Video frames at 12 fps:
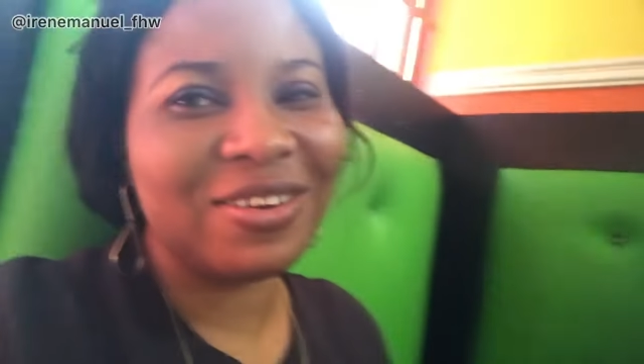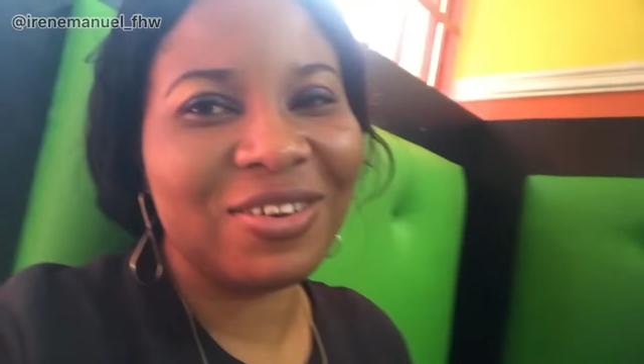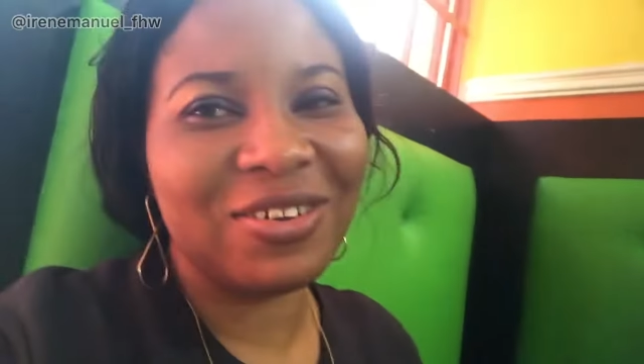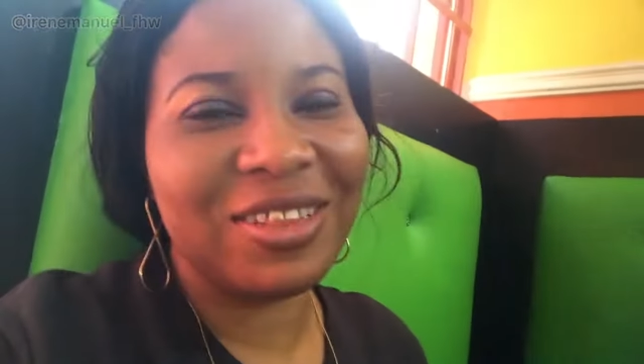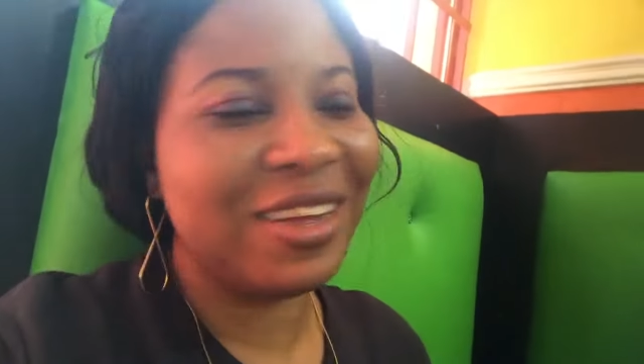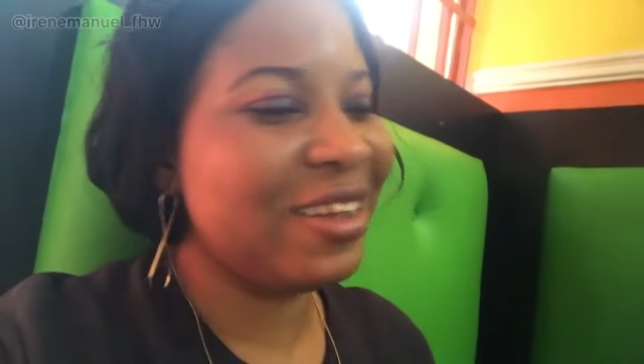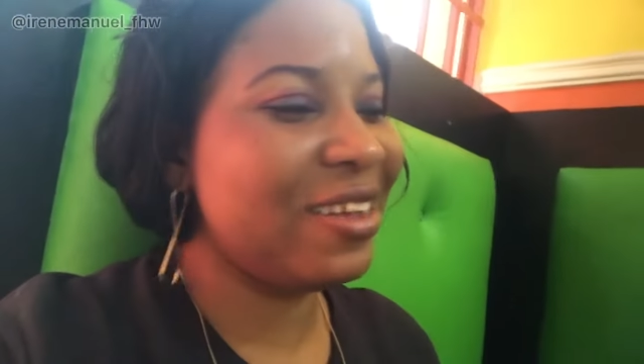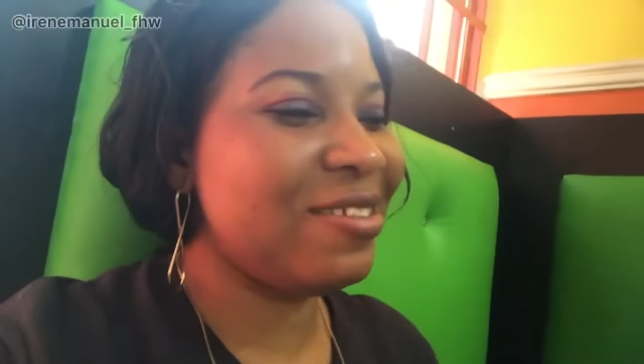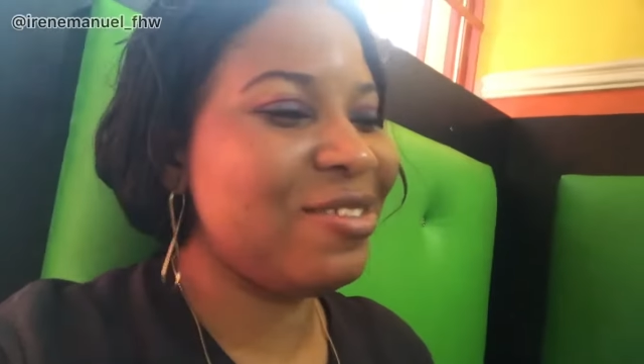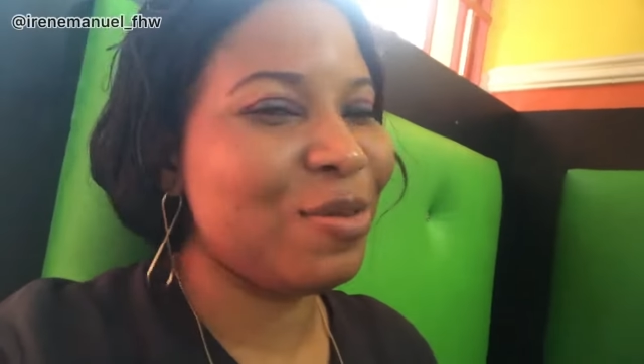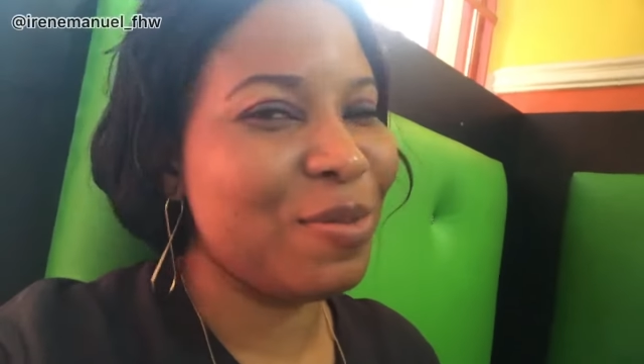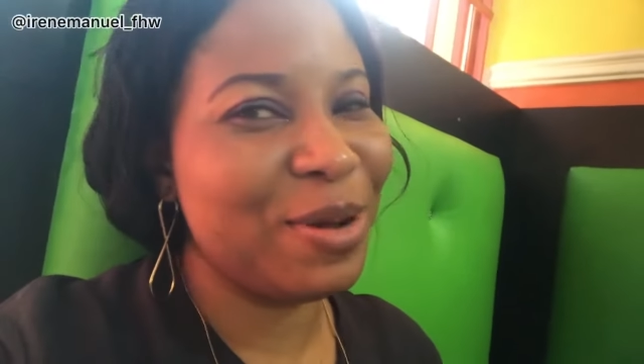me. Okay, take
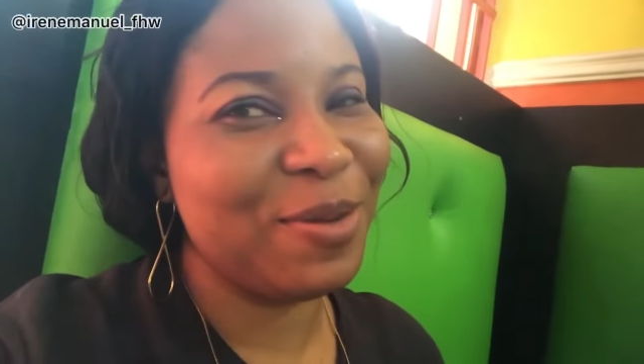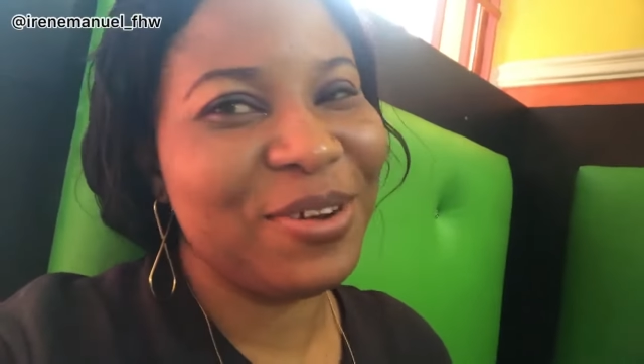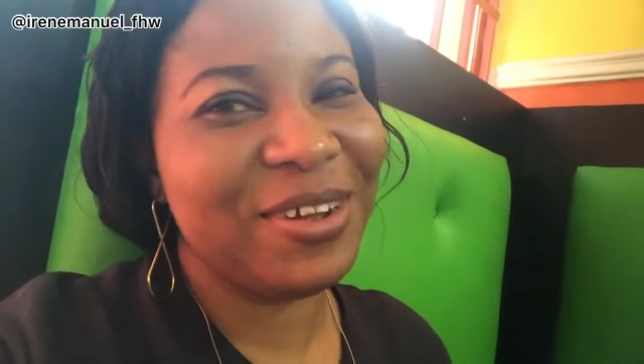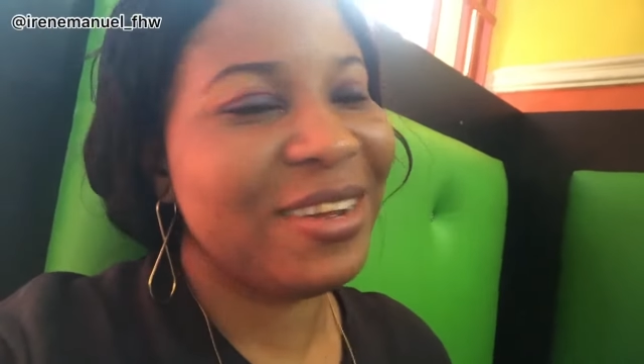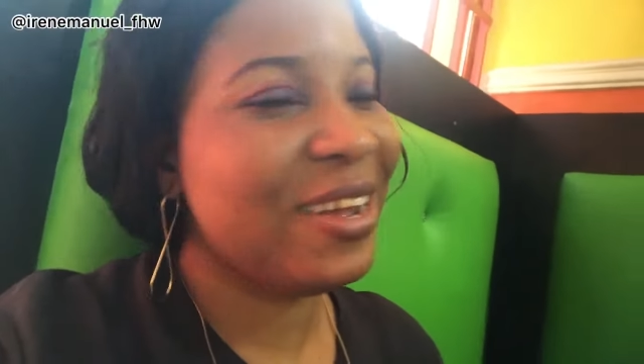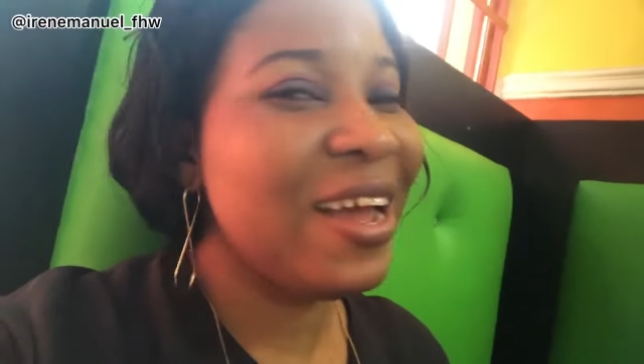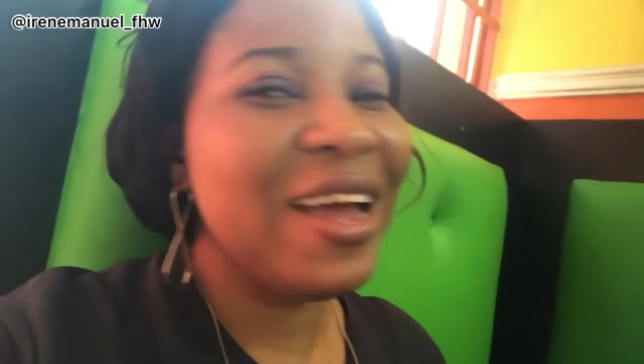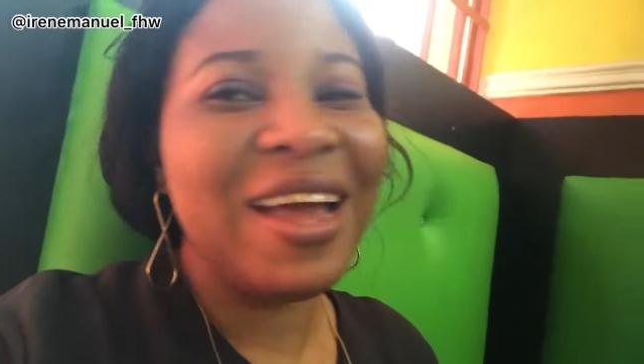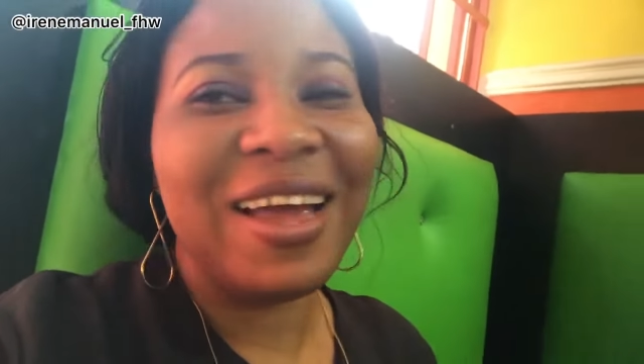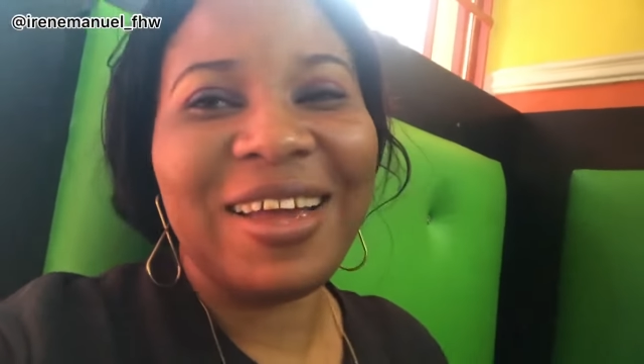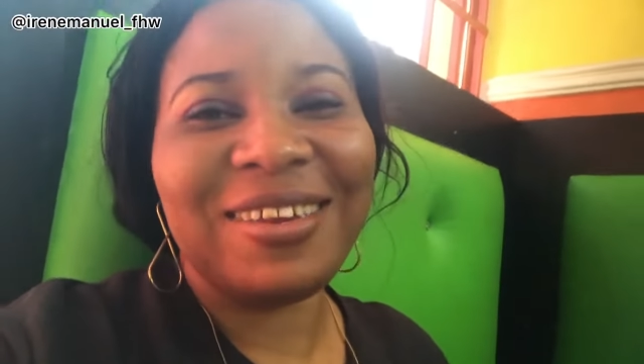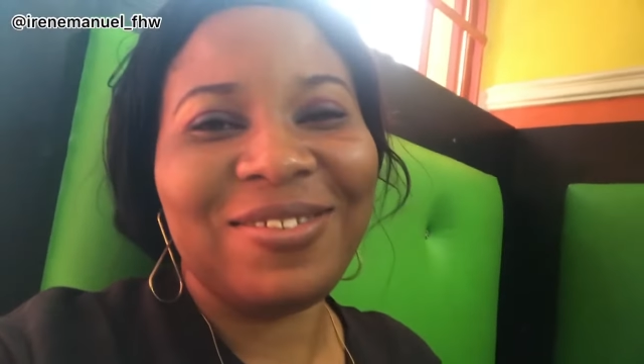it, your mind.
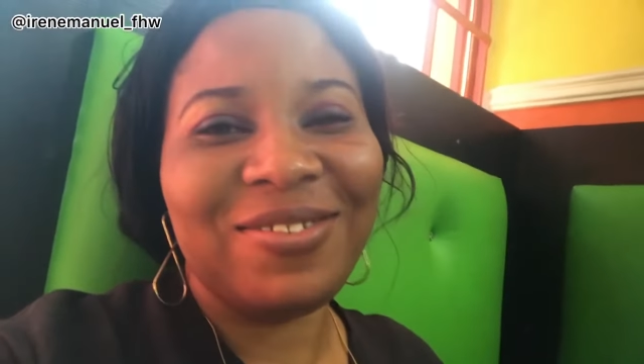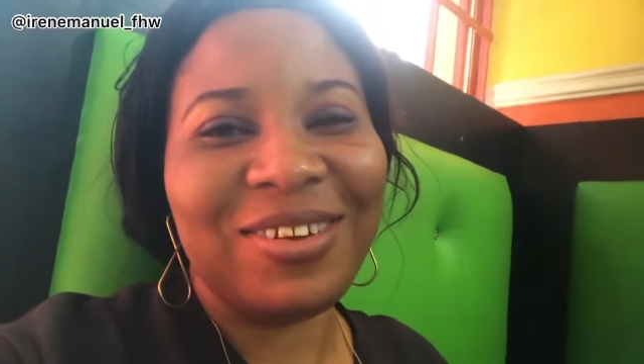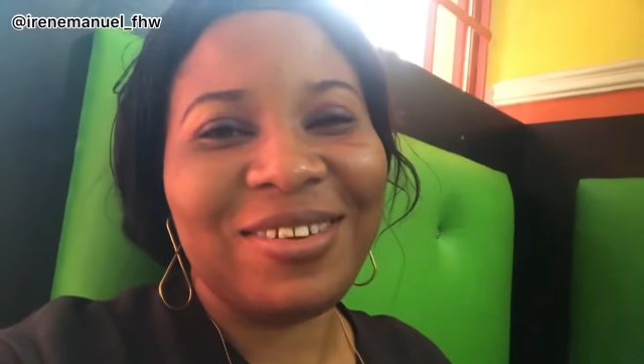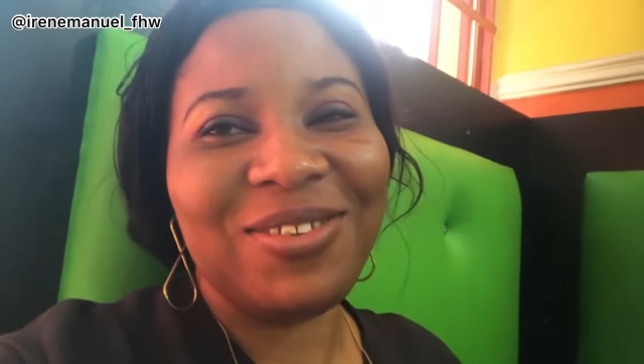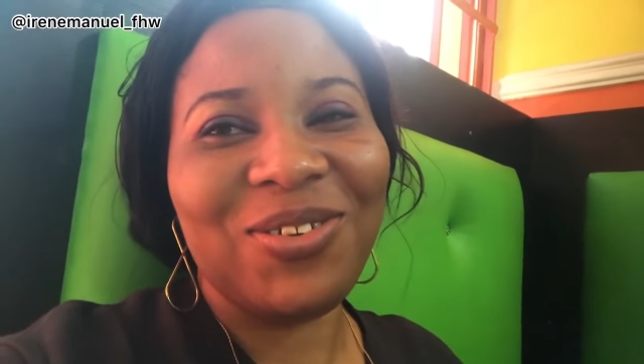Anyway,